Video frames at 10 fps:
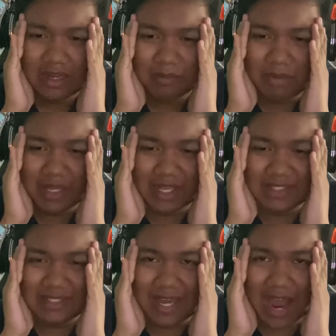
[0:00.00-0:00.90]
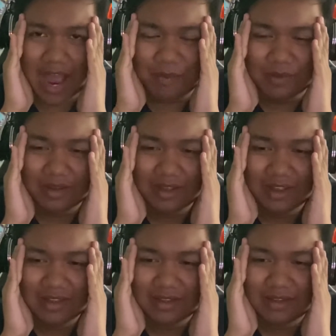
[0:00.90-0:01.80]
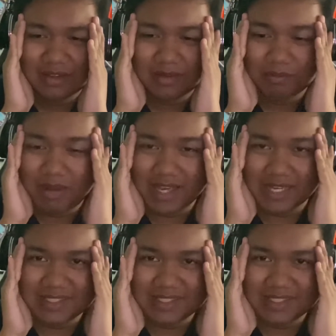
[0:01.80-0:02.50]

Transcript: Make it stop. Make it